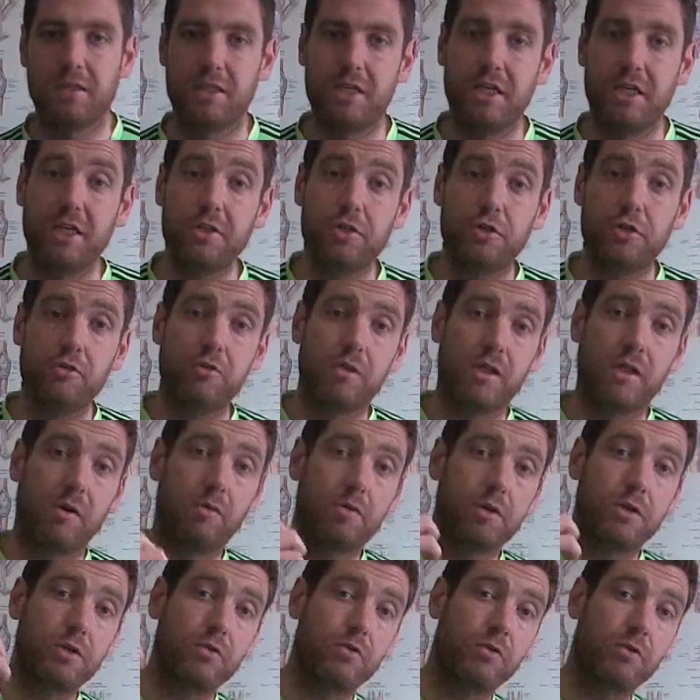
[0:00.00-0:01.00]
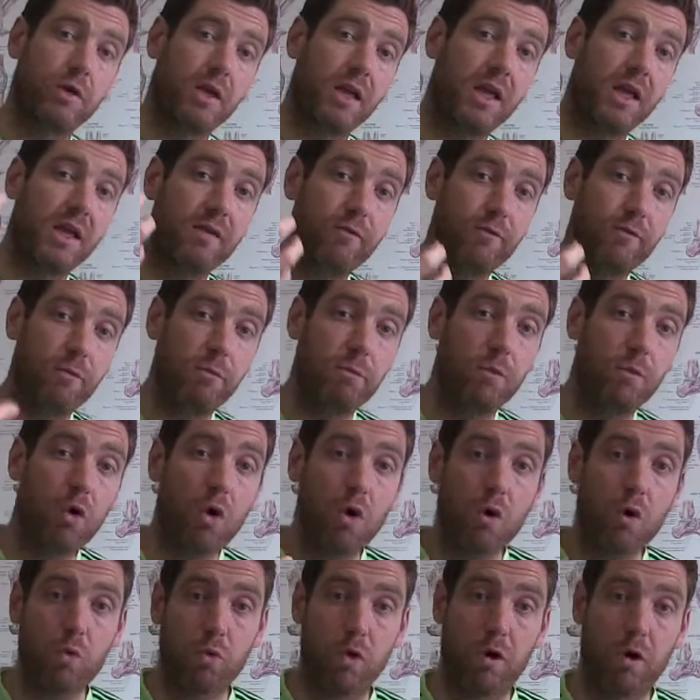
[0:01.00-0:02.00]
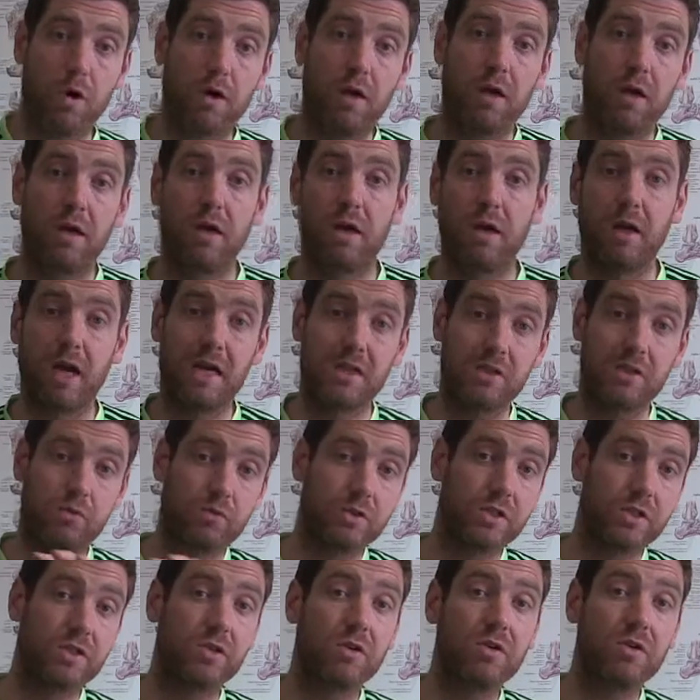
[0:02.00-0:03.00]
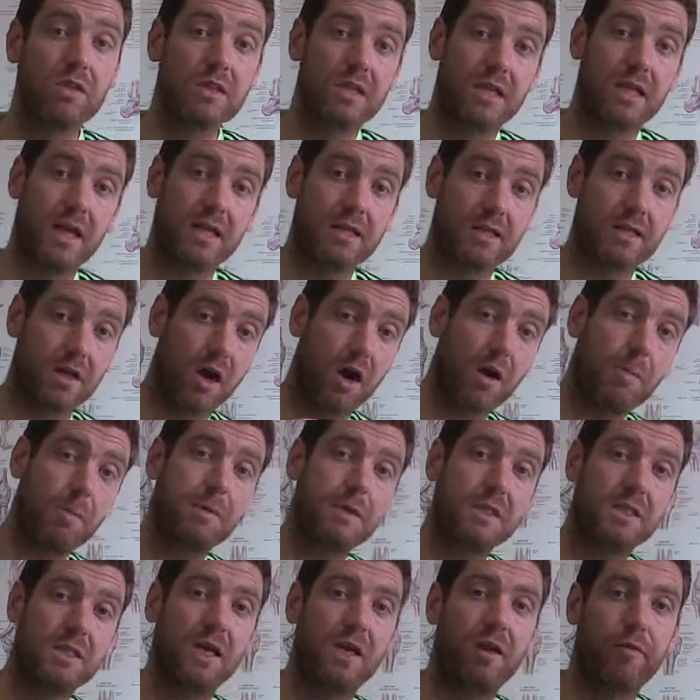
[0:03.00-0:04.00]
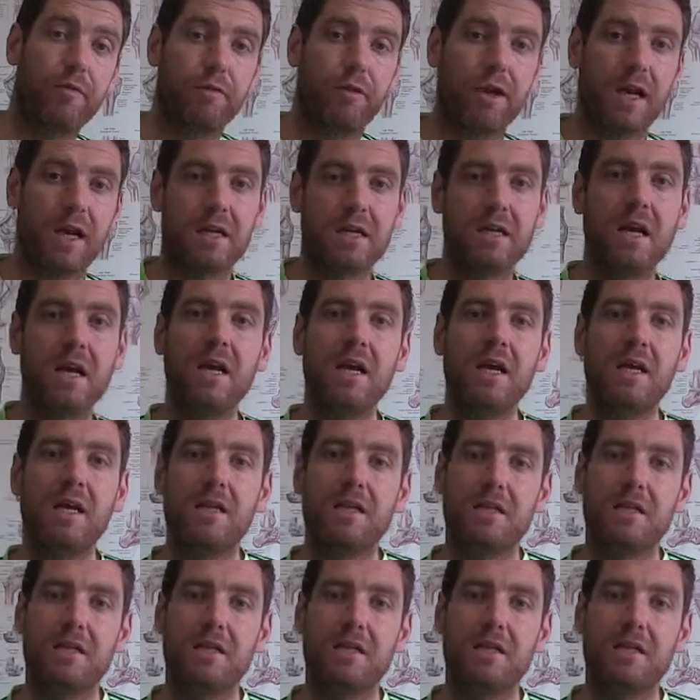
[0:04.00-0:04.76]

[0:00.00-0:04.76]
the tissues that were doing even more work as a result of that to compensate for that,